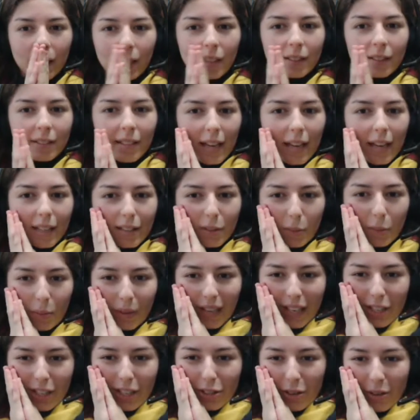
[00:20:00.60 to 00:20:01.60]
that
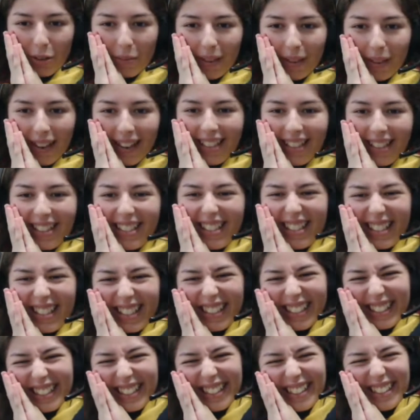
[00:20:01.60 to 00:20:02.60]
Rachel made.
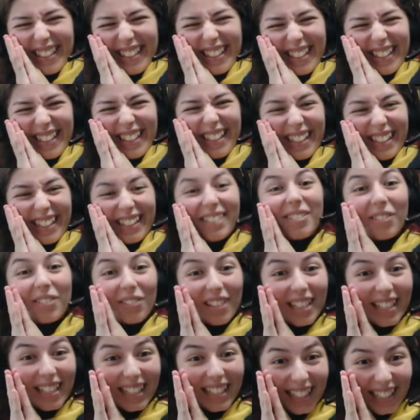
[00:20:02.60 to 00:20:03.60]

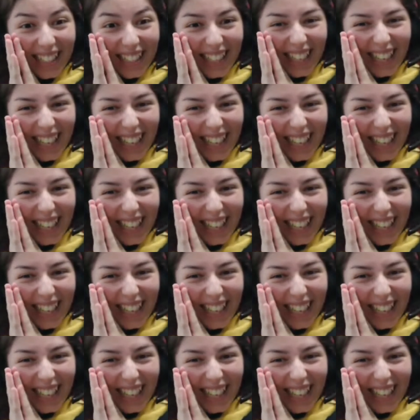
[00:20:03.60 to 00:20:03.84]
Really?